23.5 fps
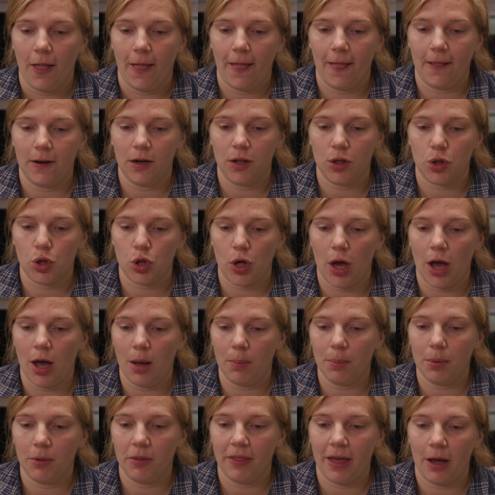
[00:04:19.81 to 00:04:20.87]
in a
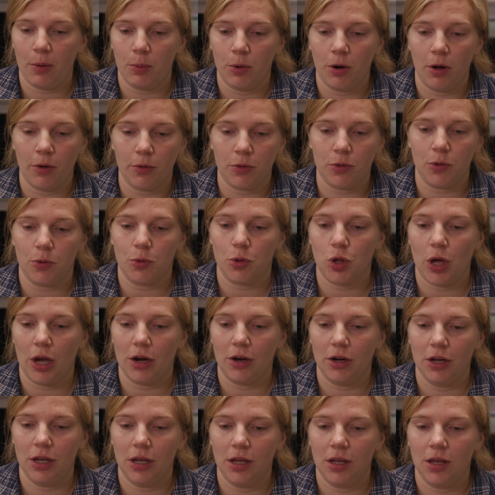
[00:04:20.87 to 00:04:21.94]
shop that we're also
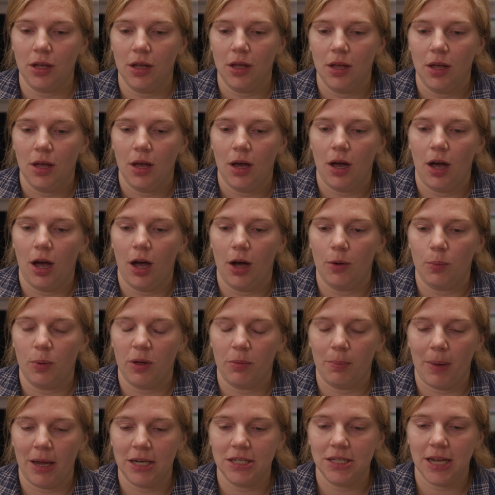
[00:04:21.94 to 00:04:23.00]
sharing
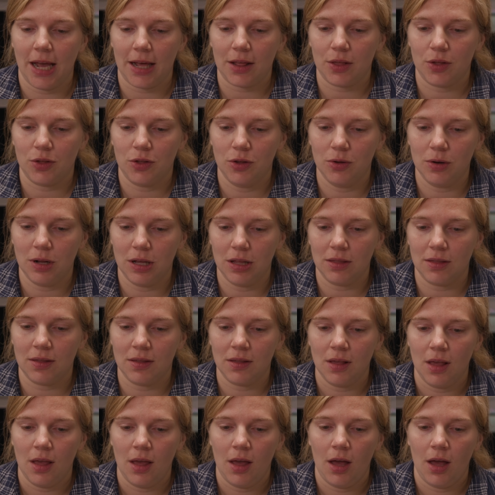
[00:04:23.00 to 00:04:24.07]
with my tech students,